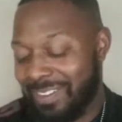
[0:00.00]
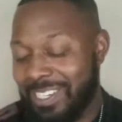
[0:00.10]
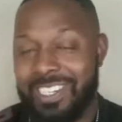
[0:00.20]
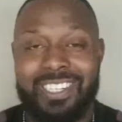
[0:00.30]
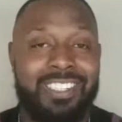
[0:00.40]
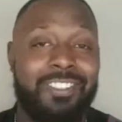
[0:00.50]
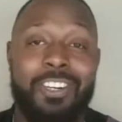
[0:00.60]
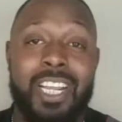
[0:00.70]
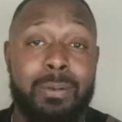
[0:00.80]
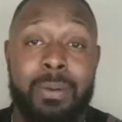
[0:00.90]
Shit, you
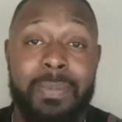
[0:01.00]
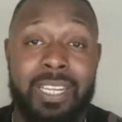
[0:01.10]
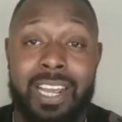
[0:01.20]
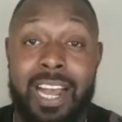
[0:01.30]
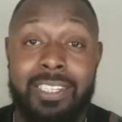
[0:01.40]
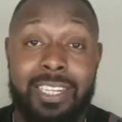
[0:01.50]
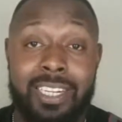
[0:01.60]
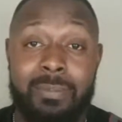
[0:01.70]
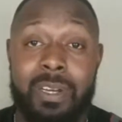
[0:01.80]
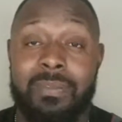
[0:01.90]
trade him to me, I'll
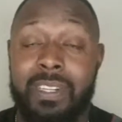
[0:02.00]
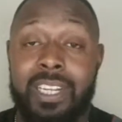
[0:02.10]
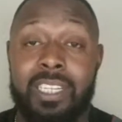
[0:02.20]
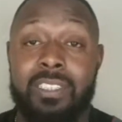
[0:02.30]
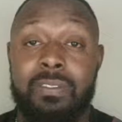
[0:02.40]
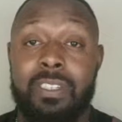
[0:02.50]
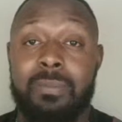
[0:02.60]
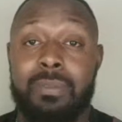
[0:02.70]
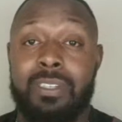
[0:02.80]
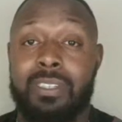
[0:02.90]
take him off your hands for you,
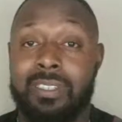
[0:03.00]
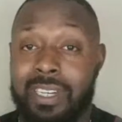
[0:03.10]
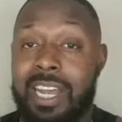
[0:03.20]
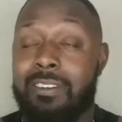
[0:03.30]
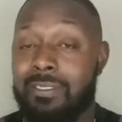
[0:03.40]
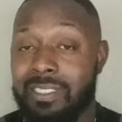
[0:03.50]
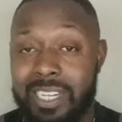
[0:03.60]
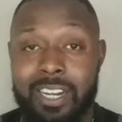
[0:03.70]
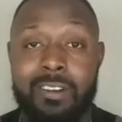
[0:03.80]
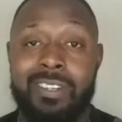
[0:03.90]
bro. I would
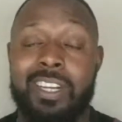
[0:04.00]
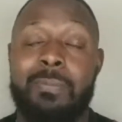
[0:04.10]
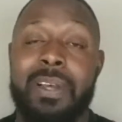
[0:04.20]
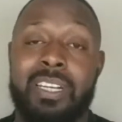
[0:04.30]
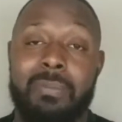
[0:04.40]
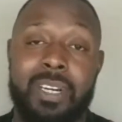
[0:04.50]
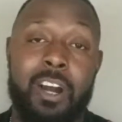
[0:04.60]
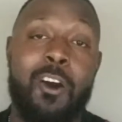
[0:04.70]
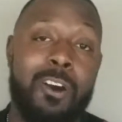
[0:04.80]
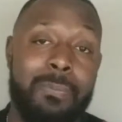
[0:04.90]
take Odell Beckham in a
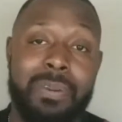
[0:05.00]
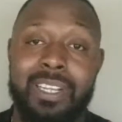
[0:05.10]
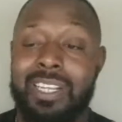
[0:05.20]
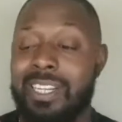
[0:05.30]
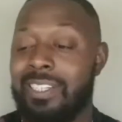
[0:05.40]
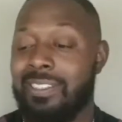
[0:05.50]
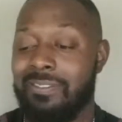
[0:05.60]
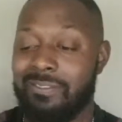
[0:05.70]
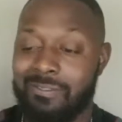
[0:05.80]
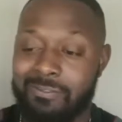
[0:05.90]
heartbeat. He's
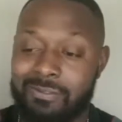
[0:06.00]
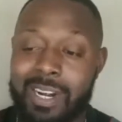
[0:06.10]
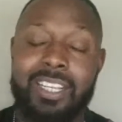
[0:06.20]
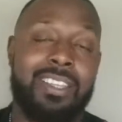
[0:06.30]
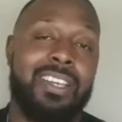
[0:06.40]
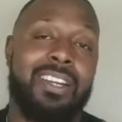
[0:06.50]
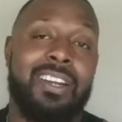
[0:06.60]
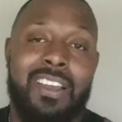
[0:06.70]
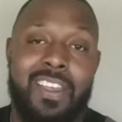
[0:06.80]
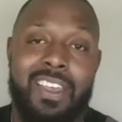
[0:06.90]
right
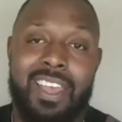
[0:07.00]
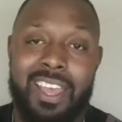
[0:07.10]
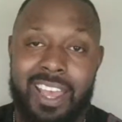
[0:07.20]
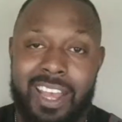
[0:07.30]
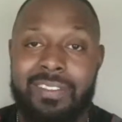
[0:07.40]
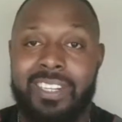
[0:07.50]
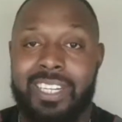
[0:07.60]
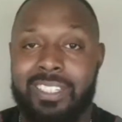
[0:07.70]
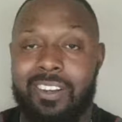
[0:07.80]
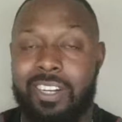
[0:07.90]
there after
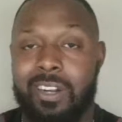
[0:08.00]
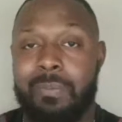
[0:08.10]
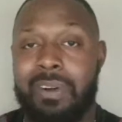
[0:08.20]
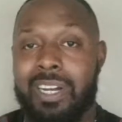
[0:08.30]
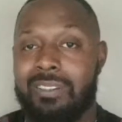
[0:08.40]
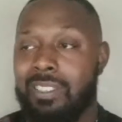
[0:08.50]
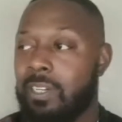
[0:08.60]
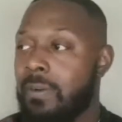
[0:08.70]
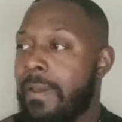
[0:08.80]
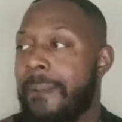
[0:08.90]
Antonio Brown.
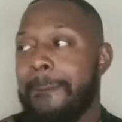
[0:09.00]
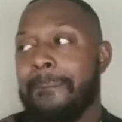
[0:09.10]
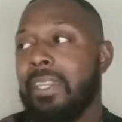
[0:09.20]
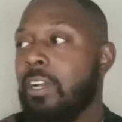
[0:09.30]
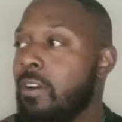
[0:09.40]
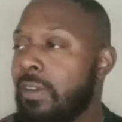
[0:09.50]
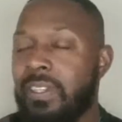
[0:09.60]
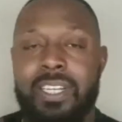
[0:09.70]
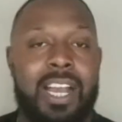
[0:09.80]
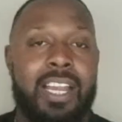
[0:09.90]
So go
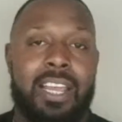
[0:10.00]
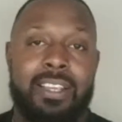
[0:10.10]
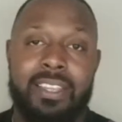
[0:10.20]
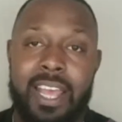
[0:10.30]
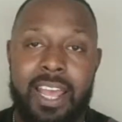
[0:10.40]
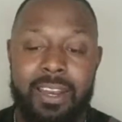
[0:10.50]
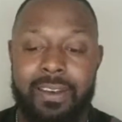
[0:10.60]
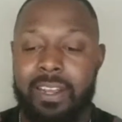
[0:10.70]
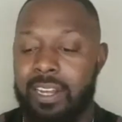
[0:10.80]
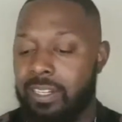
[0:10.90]
after a guy like that.